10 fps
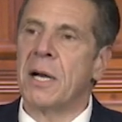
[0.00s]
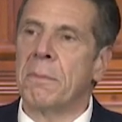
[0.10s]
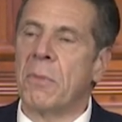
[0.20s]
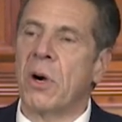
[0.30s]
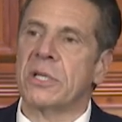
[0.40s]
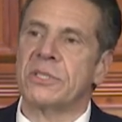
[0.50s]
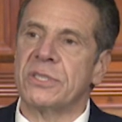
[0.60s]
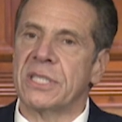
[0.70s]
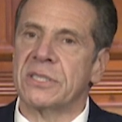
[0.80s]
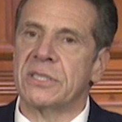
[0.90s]
March
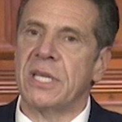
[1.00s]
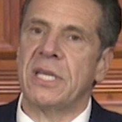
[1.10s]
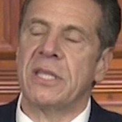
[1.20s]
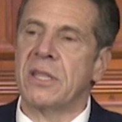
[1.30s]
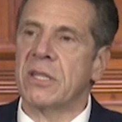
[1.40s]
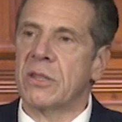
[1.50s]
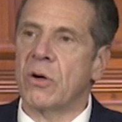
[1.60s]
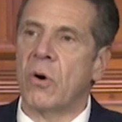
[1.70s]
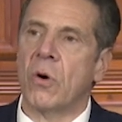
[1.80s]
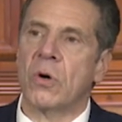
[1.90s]
16th,
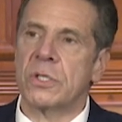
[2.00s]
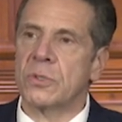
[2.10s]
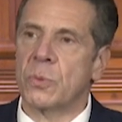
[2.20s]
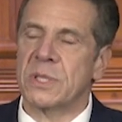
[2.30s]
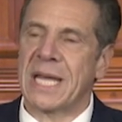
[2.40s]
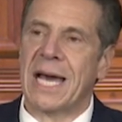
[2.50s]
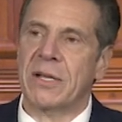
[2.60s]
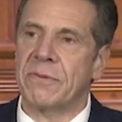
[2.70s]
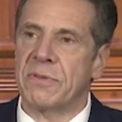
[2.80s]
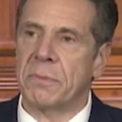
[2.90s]
the horse was
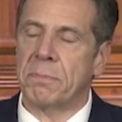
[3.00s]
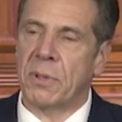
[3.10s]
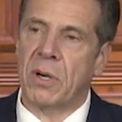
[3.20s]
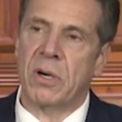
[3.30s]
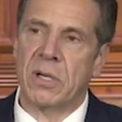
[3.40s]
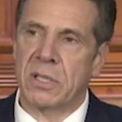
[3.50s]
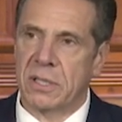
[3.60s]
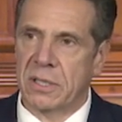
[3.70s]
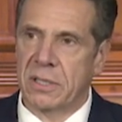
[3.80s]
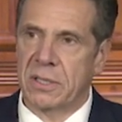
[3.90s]
out of the
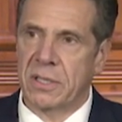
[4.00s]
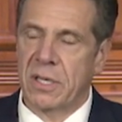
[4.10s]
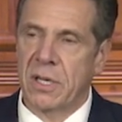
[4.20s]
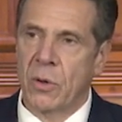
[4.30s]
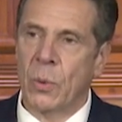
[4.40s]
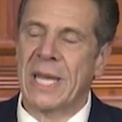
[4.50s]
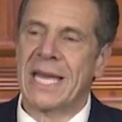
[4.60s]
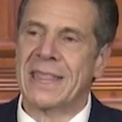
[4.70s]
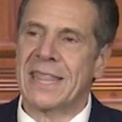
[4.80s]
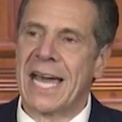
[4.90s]
barn. We
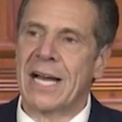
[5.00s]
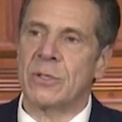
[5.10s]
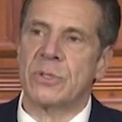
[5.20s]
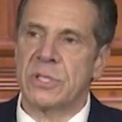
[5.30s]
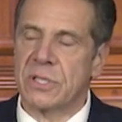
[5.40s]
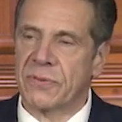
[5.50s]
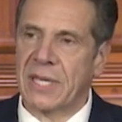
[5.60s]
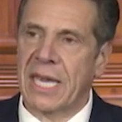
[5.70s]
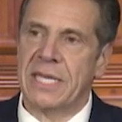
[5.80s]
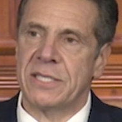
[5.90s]
had thousands of
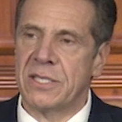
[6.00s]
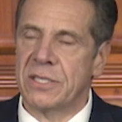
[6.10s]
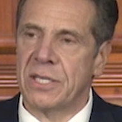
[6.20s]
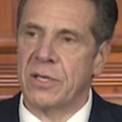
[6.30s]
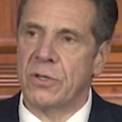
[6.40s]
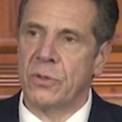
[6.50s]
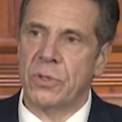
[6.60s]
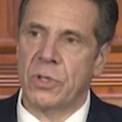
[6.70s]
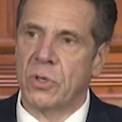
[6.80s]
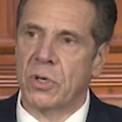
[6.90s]
cases in New
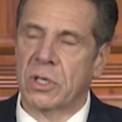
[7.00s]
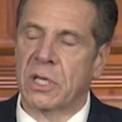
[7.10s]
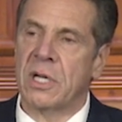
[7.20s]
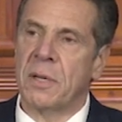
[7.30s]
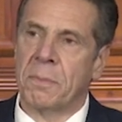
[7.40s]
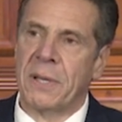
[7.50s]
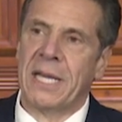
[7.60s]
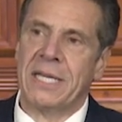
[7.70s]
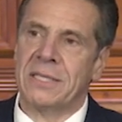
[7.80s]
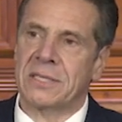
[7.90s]
York,
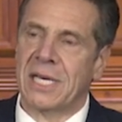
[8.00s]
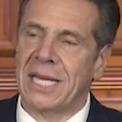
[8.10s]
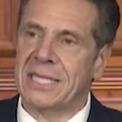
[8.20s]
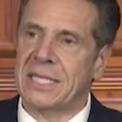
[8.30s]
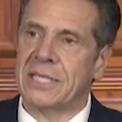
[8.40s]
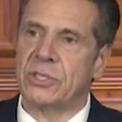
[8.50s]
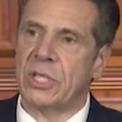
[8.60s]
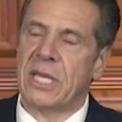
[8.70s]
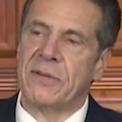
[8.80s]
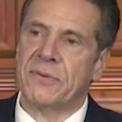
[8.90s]
planes landing in
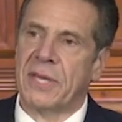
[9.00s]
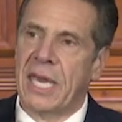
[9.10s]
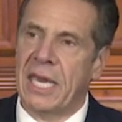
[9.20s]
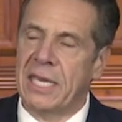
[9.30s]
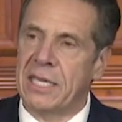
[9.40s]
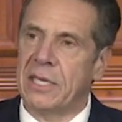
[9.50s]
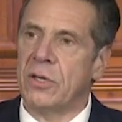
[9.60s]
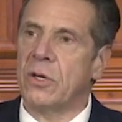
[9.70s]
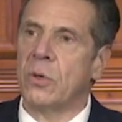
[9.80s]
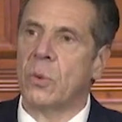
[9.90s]
JFK
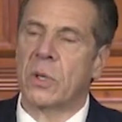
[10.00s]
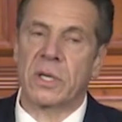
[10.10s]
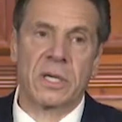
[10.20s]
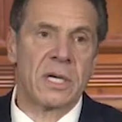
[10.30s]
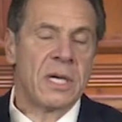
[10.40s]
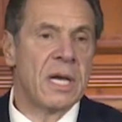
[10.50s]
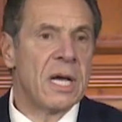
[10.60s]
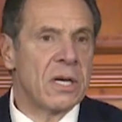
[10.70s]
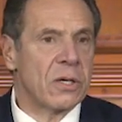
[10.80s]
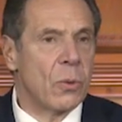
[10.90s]
and Newark,
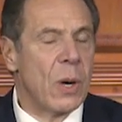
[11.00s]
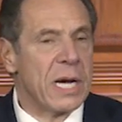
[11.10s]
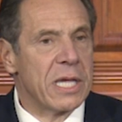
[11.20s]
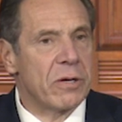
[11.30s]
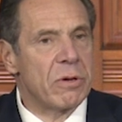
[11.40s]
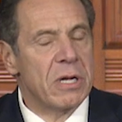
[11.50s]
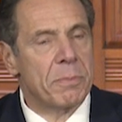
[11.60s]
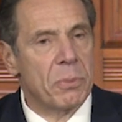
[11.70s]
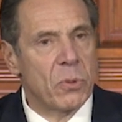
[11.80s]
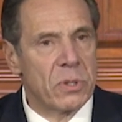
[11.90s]
LaGuardia
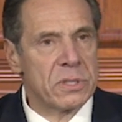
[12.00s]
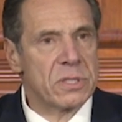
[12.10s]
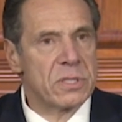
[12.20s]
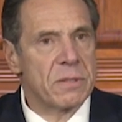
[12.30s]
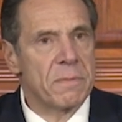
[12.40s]
airports.